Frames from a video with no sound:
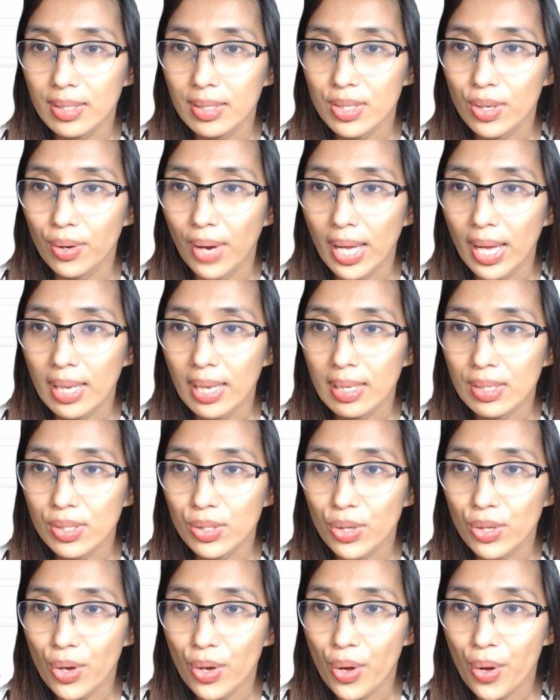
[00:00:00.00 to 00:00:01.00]
So
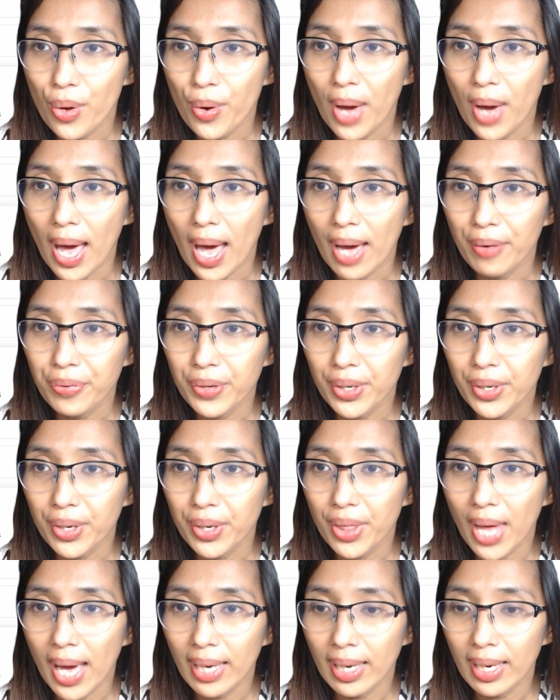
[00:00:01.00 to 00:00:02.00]
after that,